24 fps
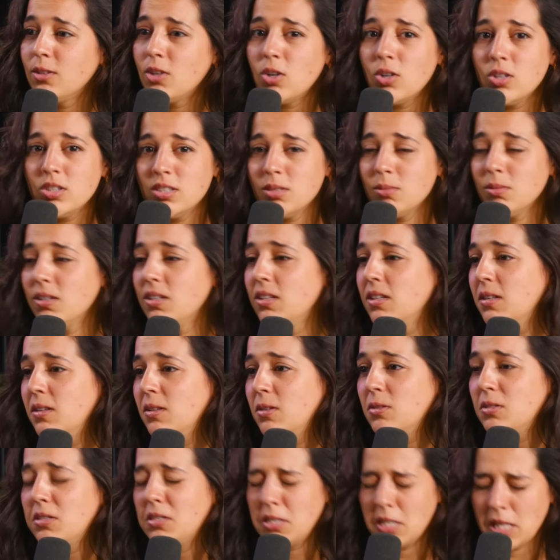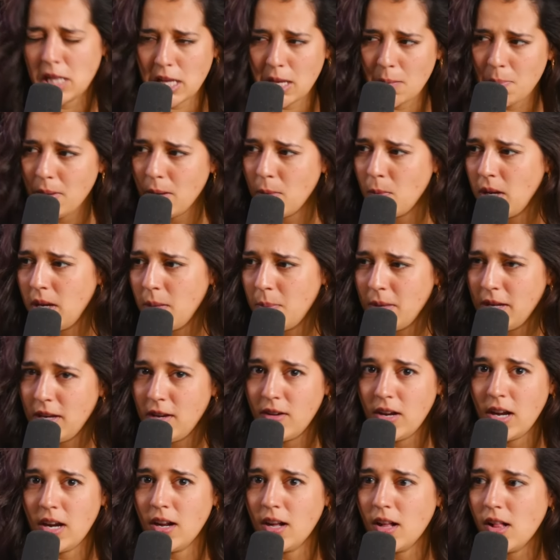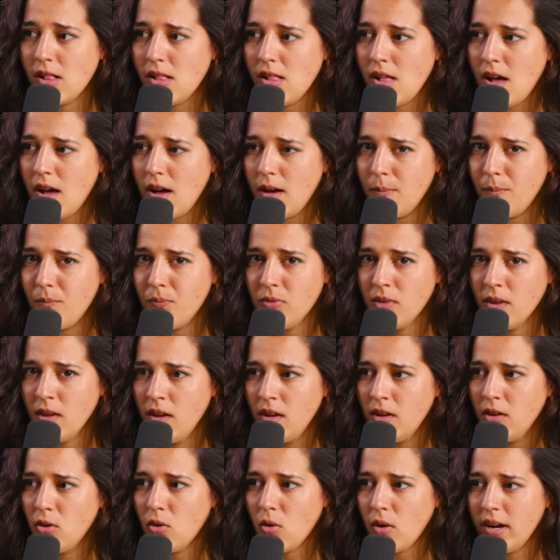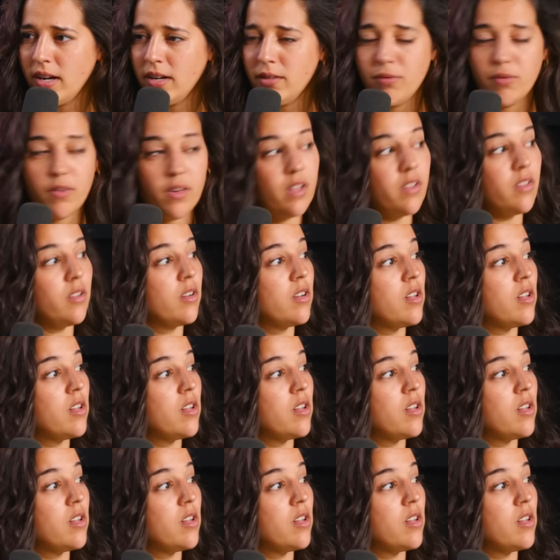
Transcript: course I'm getting a little sleepy weepy. You got a clock, grandfather